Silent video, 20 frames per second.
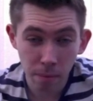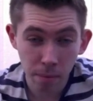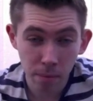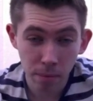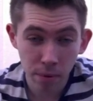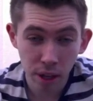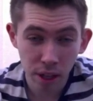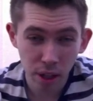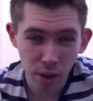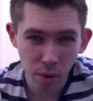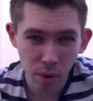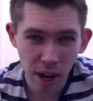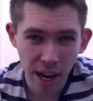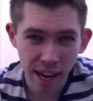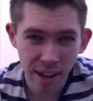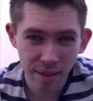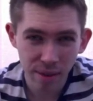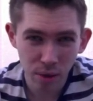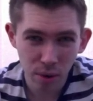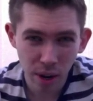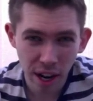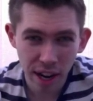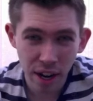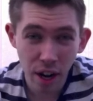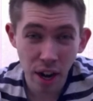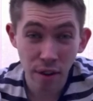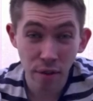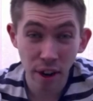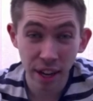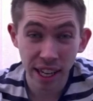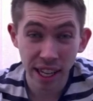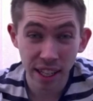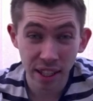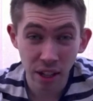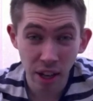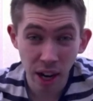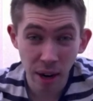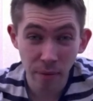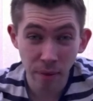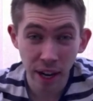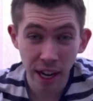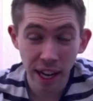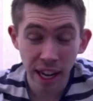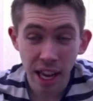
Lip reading: So it's quite a nerve-wracking time, really.